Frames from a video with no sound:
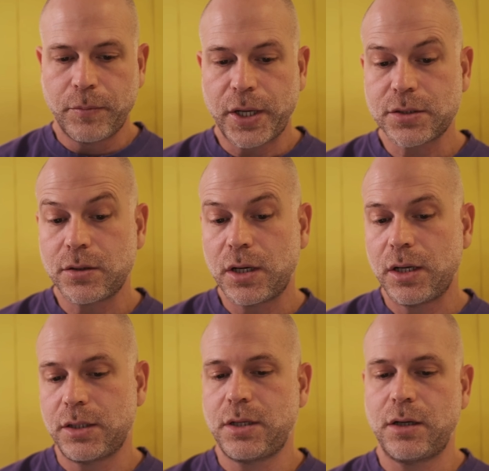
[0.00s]

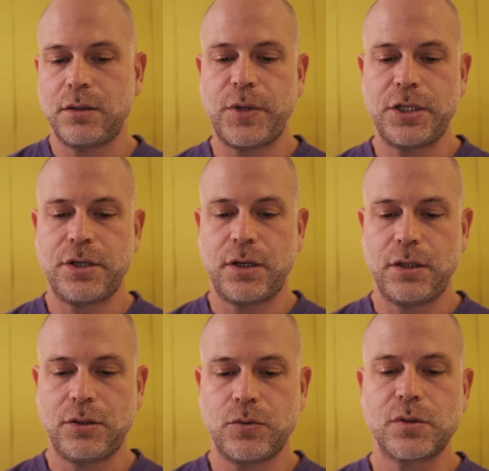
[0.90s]
Personally, I started my
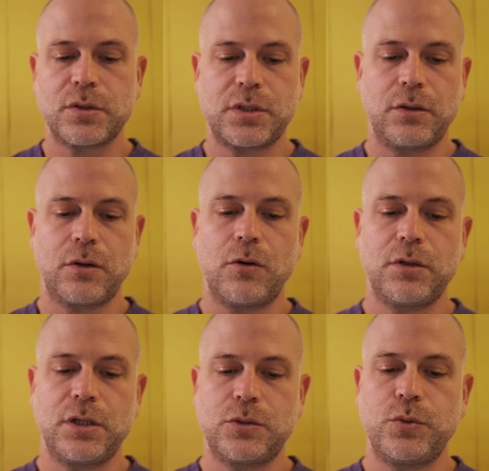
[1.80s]
journey into ultrasound
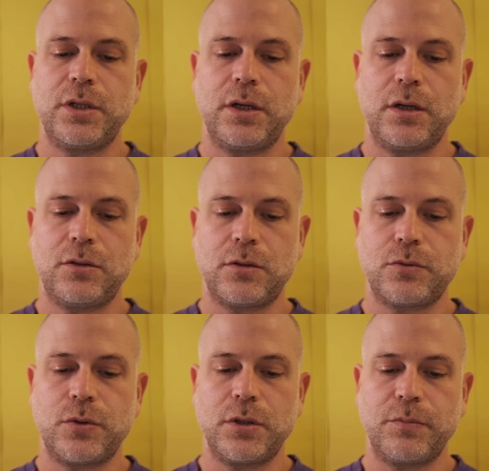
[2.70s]
recordings with the
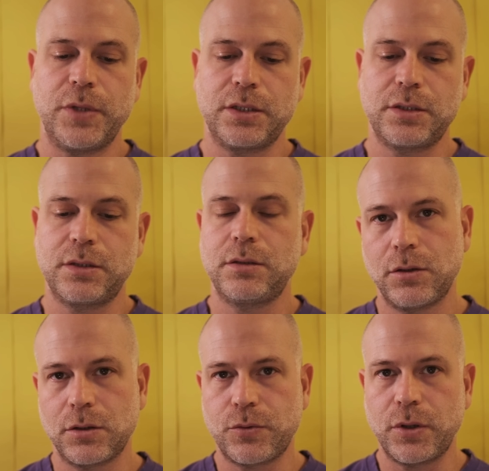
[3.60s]
Ultrasonic mix.
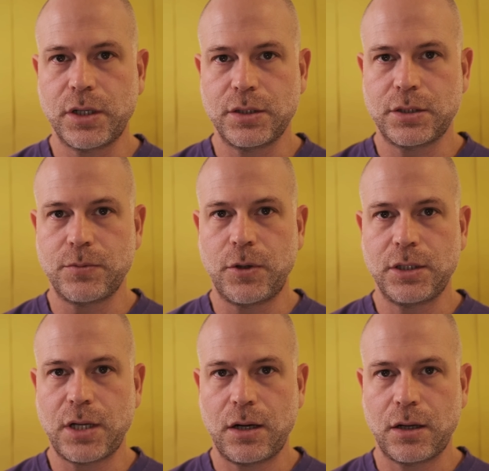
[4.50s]
Ultrasonic is a small
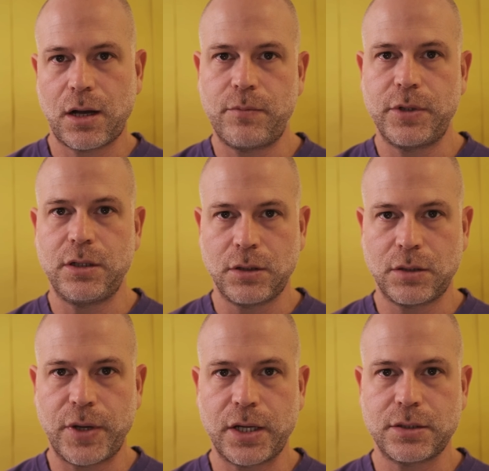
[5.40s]
Italian company
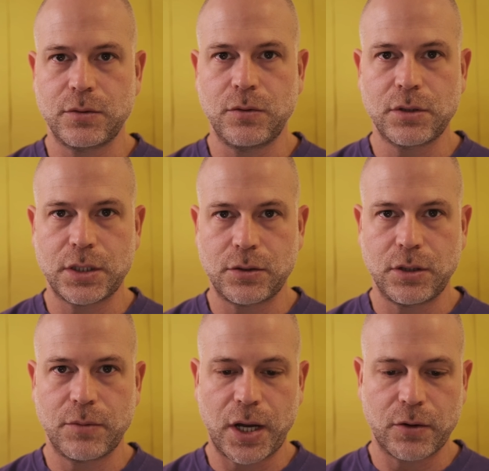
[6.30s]
that makes
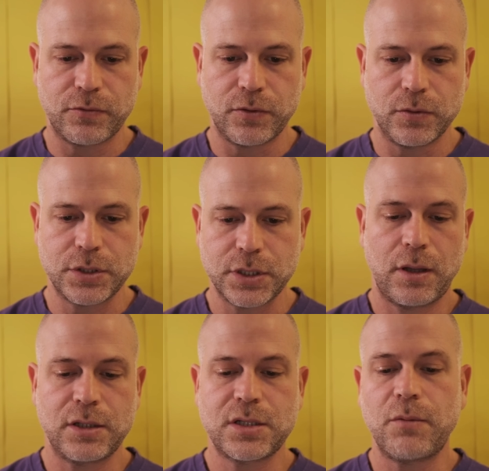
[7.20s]
ultrasonic microphones,
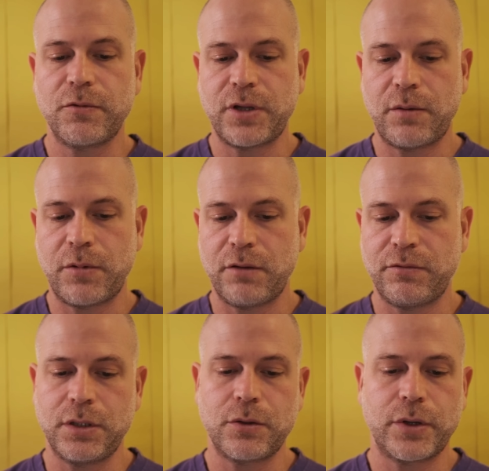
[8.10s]
and some them
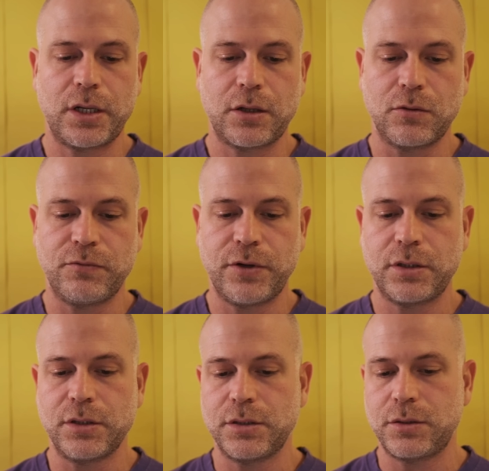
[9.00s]
have integrated
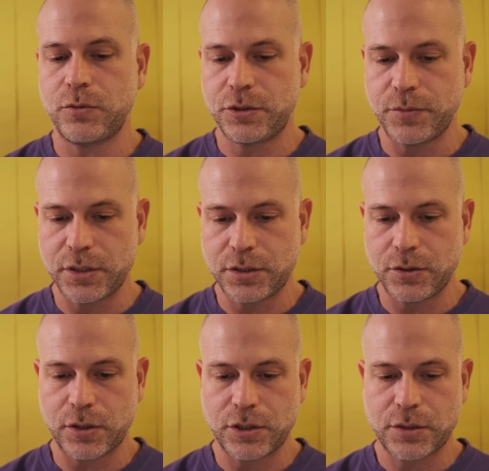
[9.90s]
converters, which means
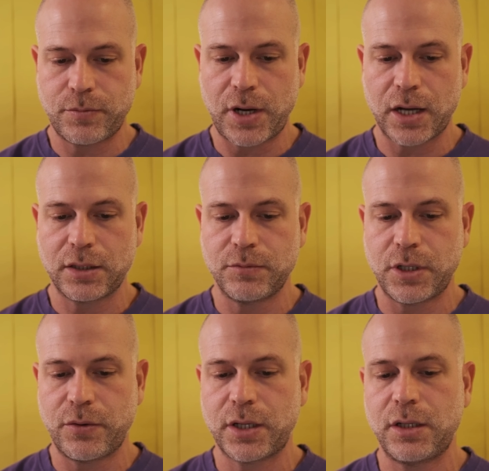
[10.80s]
you can just plug them
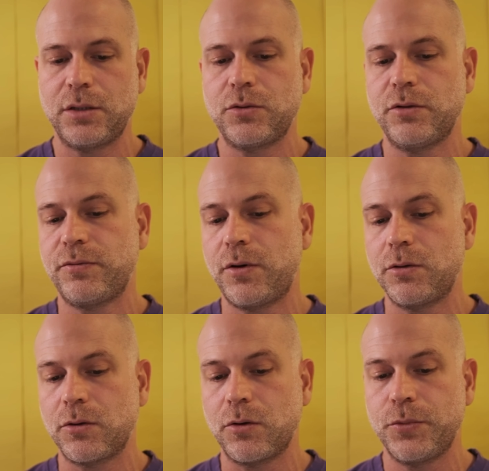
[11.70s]
directly into your
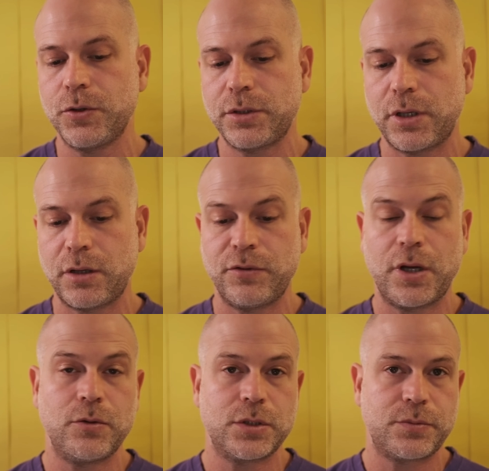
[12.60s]
phone or computer
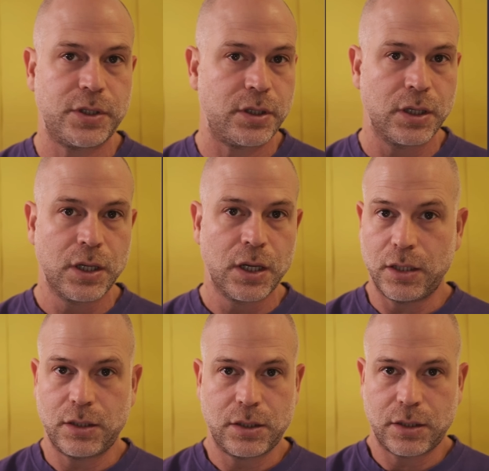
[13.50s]
via USB
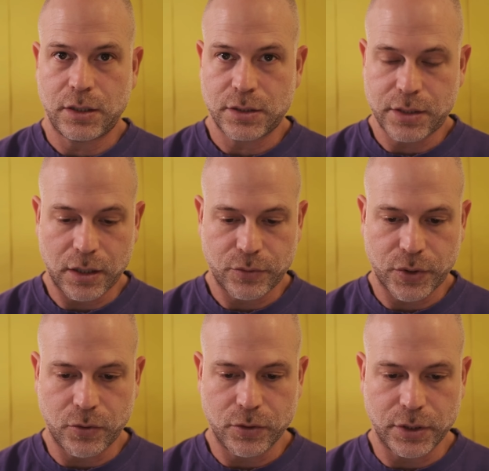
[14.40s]
and start
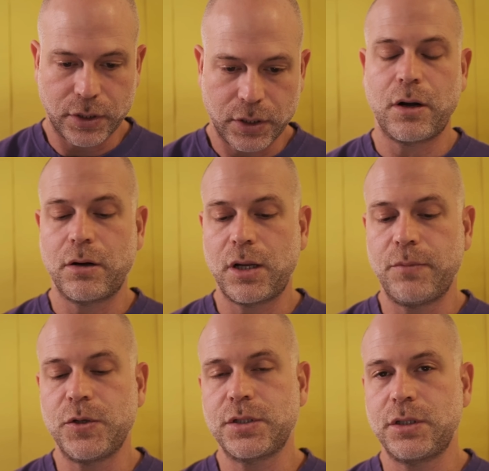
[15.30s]
recording. Currently,
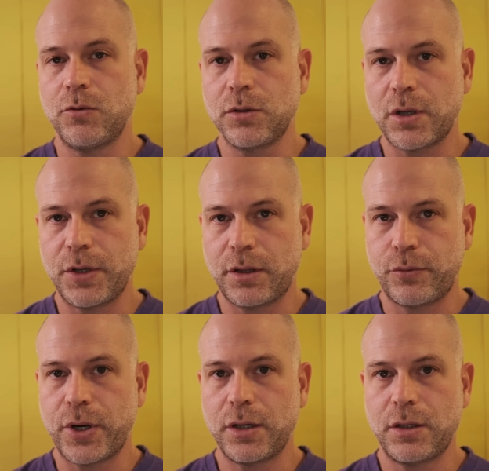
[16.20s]
I'm using the Ultramix
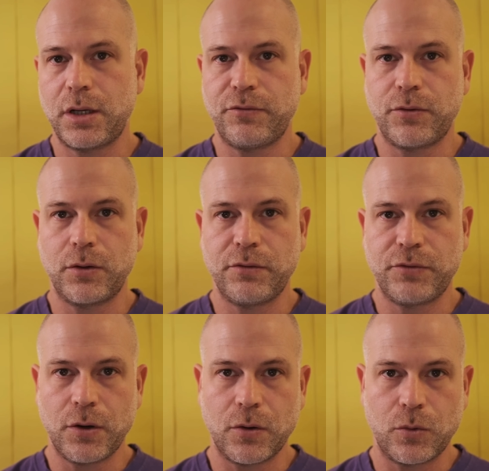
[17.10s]
384
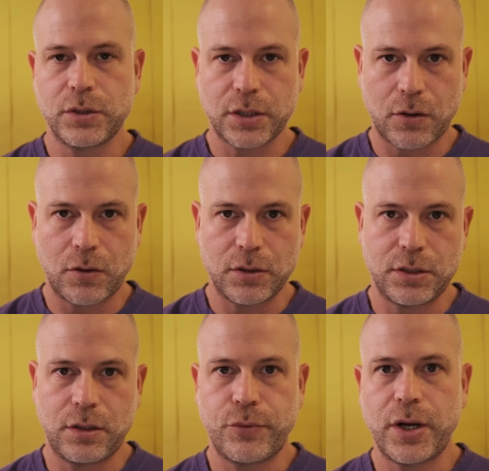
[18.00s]
EVO, which records
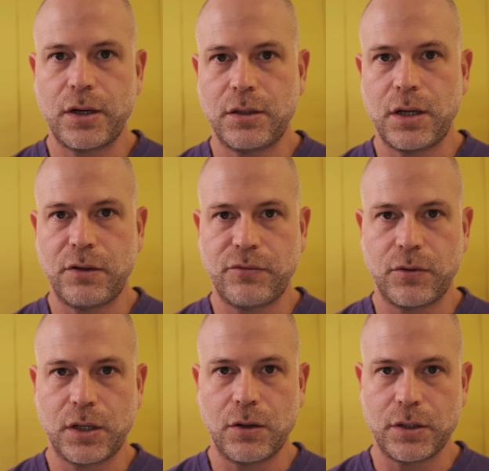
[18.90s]
in
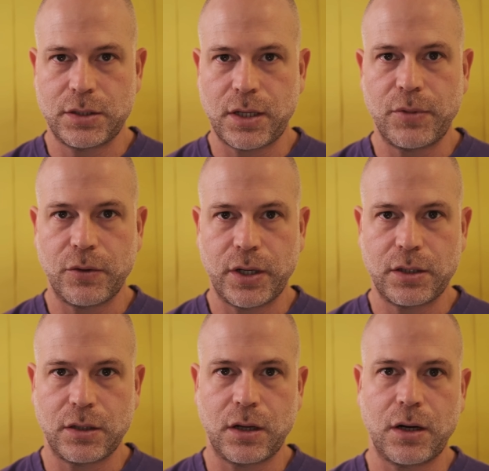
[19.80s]
384 kHz sampling
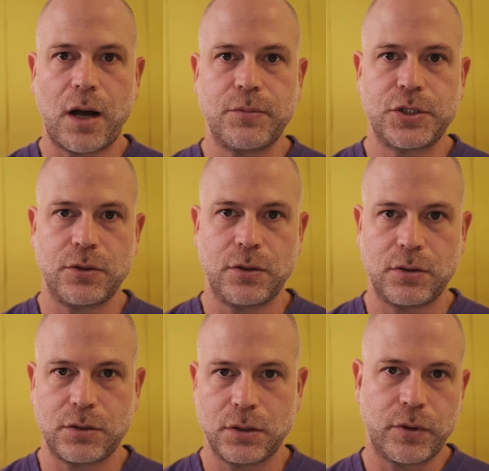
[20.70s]
rate and can
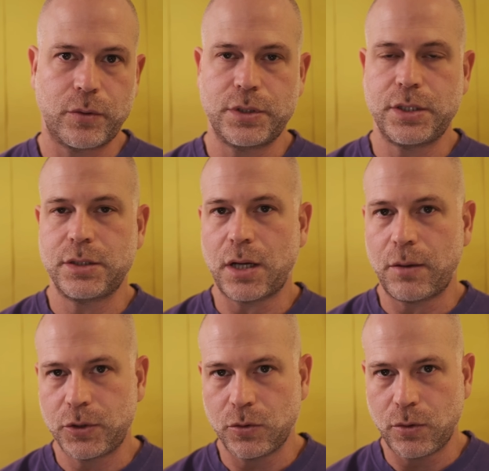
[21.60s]
capture frequencies
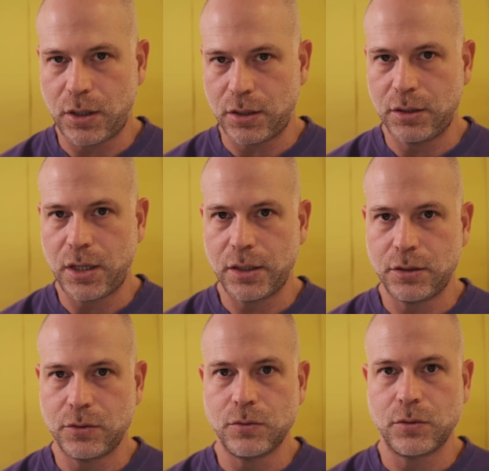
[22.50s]
up to
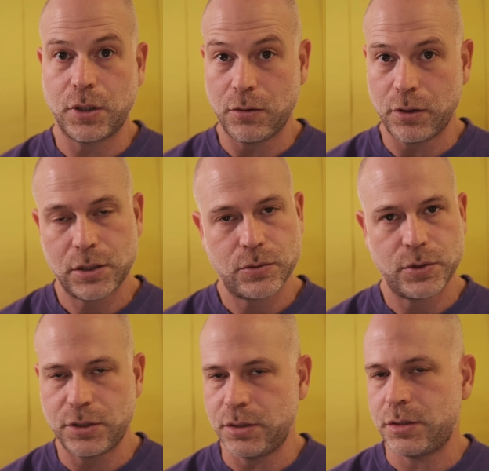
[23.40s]
192 kHz,
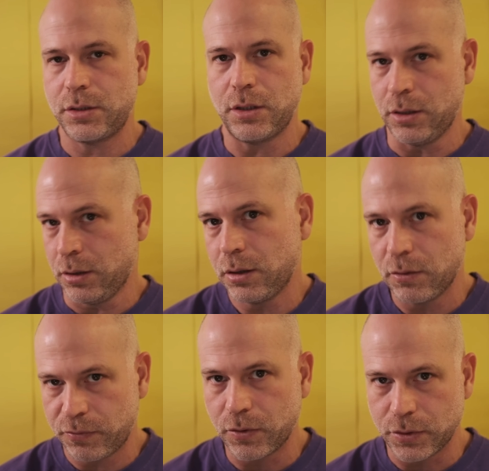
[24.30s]
which is,
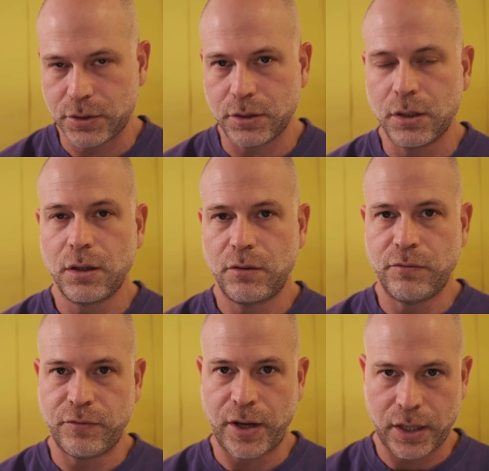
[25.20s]
of course,
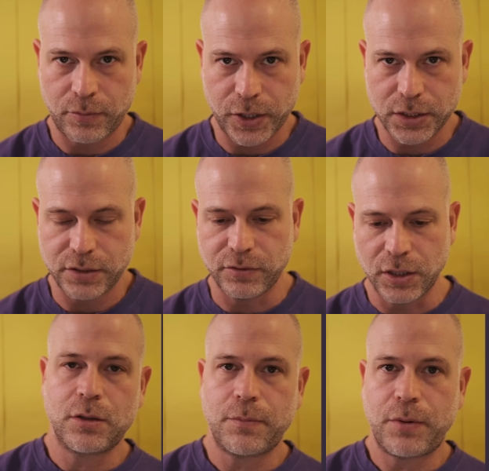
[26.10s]
very impressive.
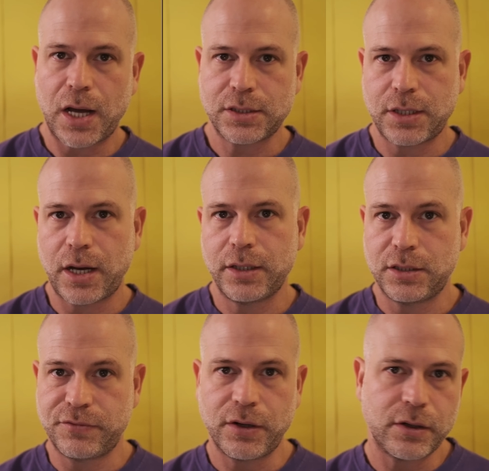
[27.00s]
On the plus side,
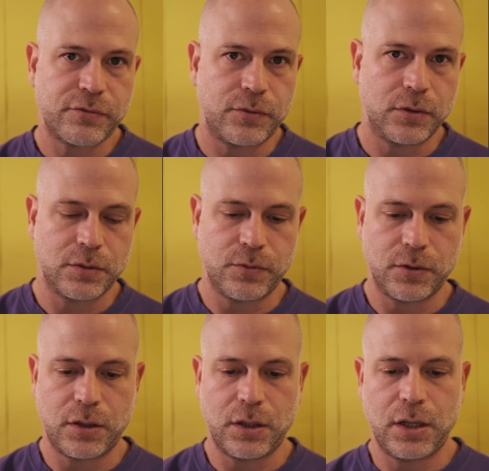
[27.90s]
it's very
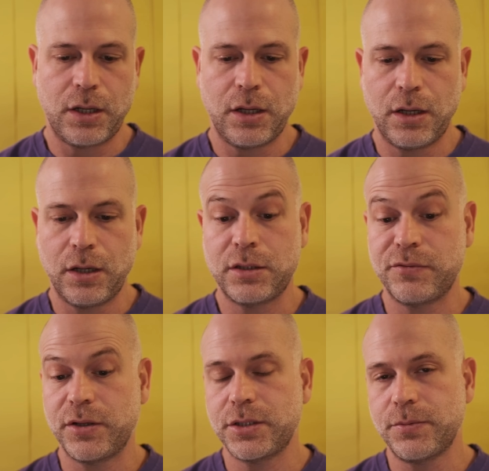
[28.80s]
affordable, it's
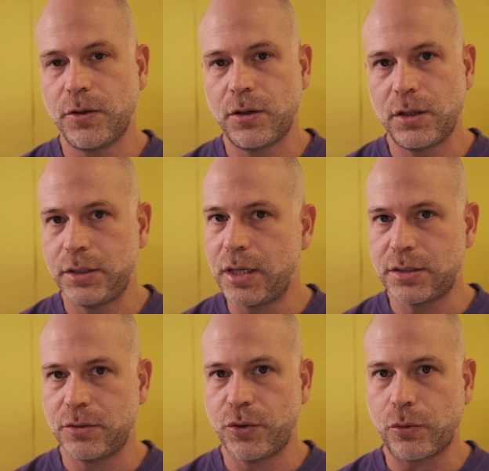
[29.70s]
very small, it
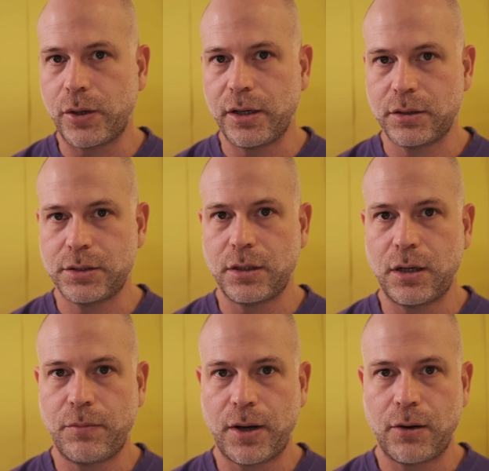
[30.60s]
doesn't require
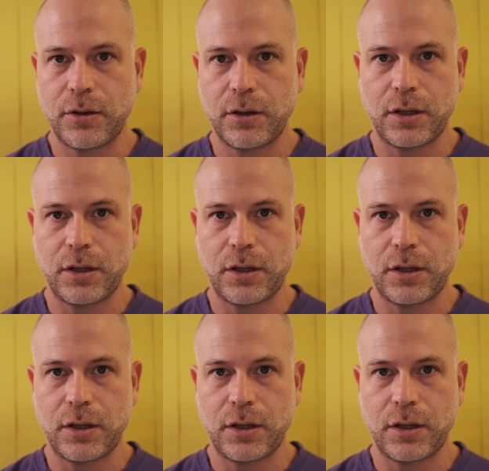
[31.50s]
external power,